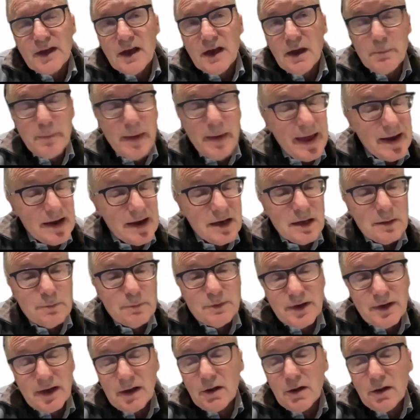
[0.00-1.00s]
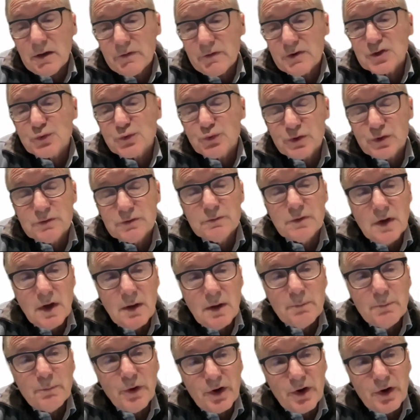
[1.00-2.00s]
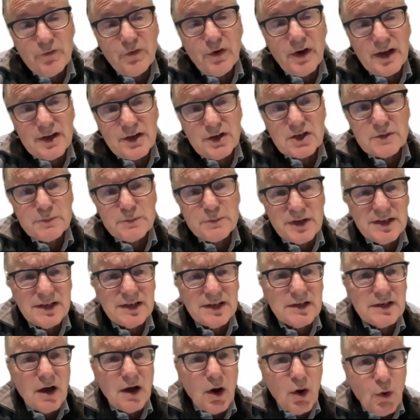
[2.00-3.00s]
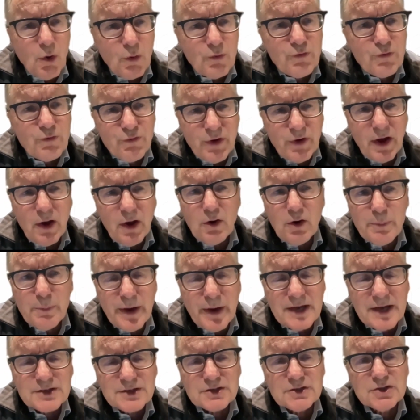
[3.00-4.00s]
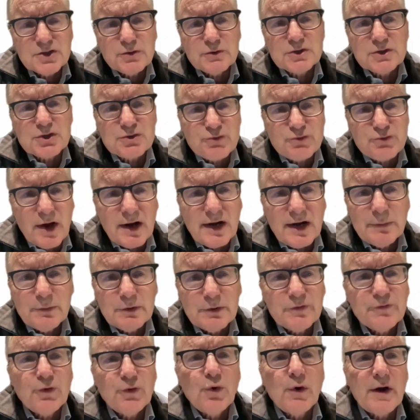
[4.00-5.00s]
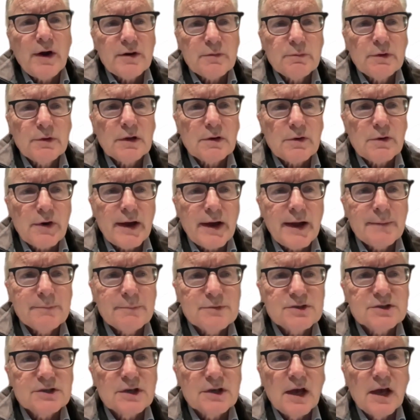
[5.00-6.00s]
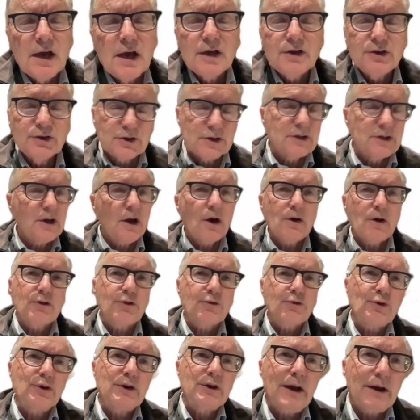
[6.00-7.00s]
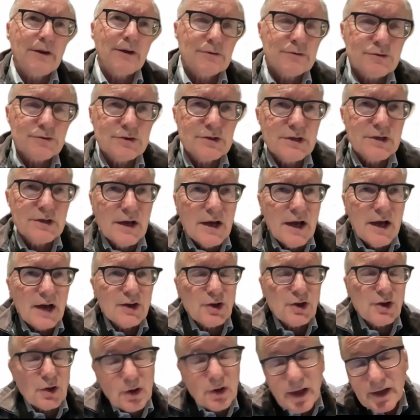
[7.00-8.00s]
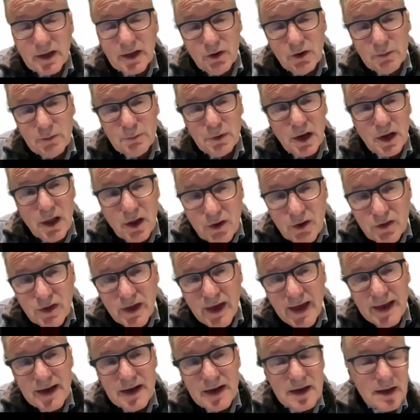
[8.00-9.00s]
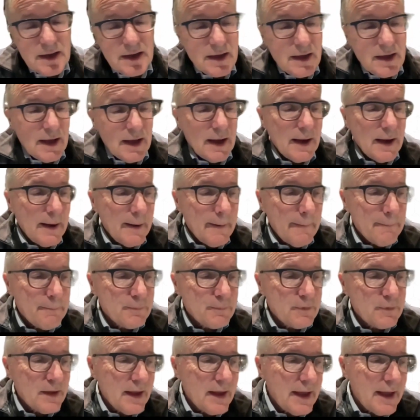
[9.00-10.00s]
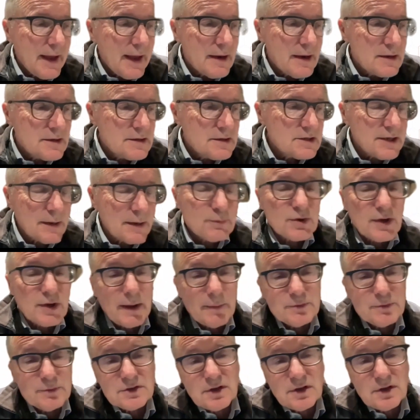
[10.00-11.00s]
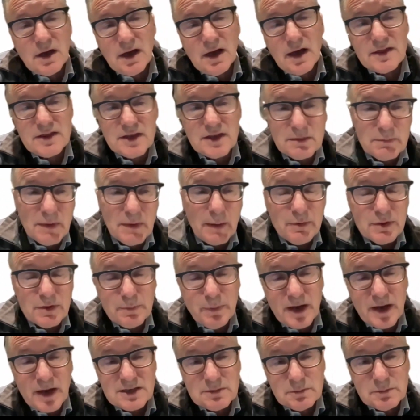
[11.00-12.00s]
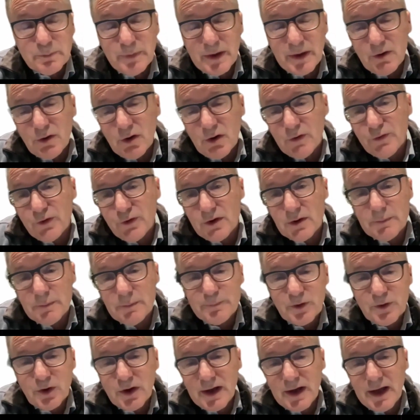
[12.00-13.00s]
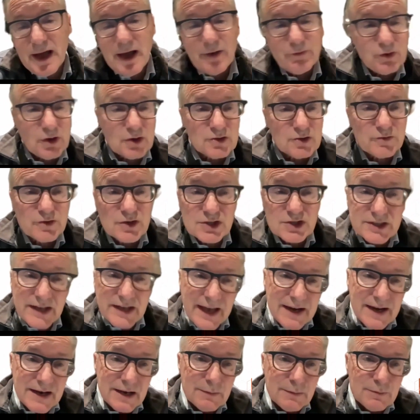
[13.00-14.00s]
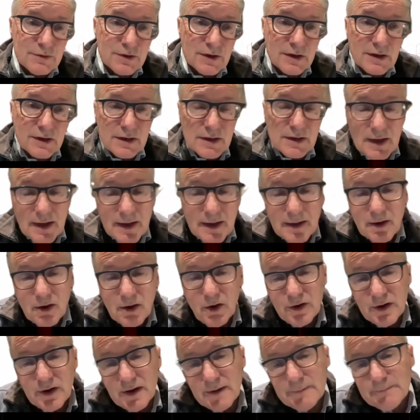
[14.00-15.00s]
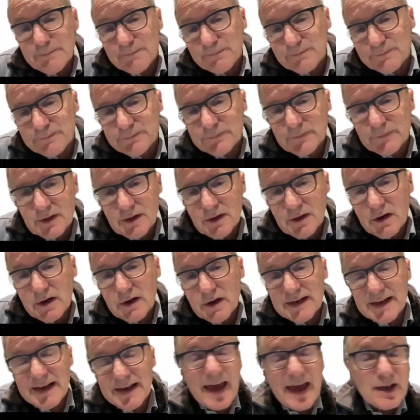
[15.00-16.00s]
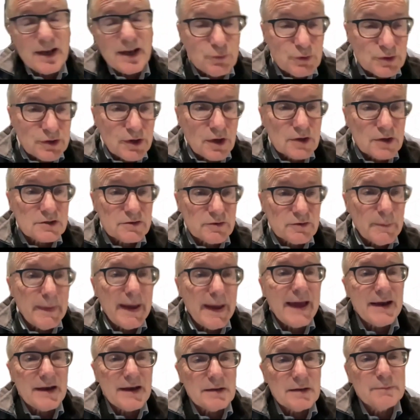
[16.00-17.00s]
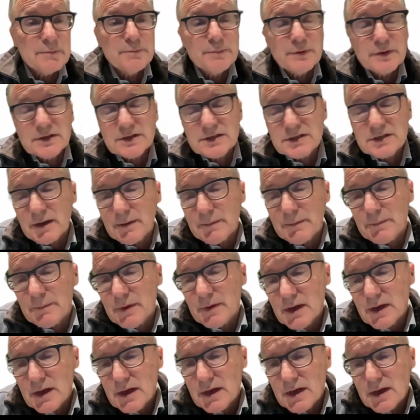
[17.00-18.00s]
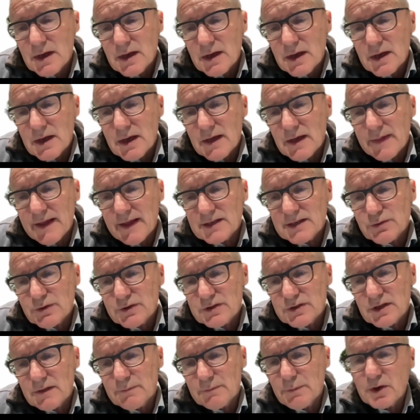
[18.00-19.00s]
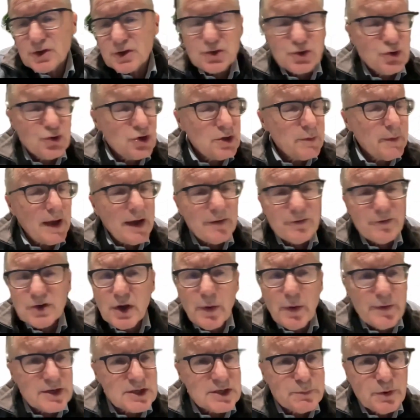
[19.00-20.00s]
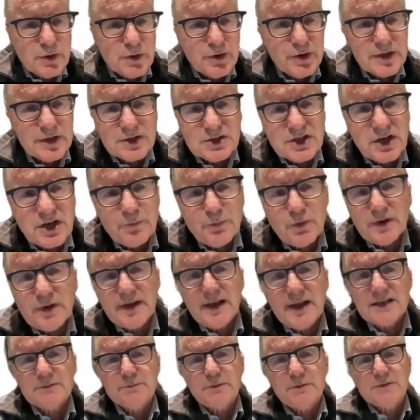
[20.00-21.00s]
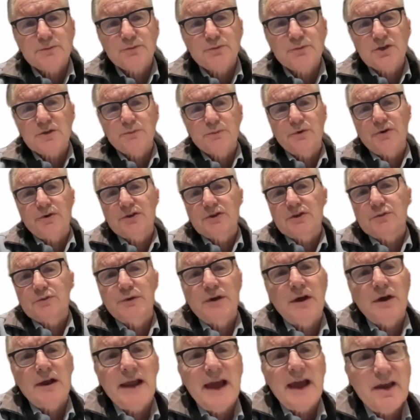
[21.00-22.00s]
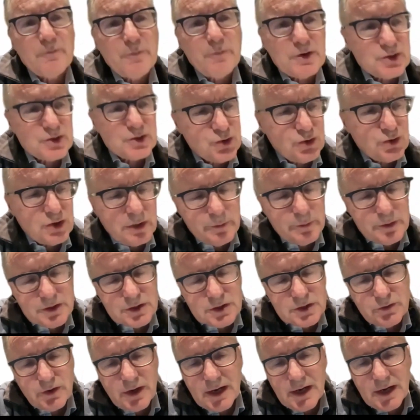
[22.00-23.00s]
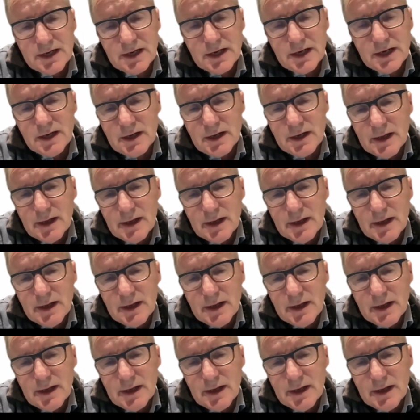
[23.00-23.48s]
Imatinib, a lot of us would modify dose, particularly in old, frail patients who are struggling with 400 milligrams. You can go to 300. I don't like going below that. And sometimes I think maybe the patient would be better off on a half dose of dasatinib than on an inadequate dose of imatinib. But that's where it's done. Bosutinib, I have no experience. Jeff probably has much more experience because we don't have bosutinib in Australia.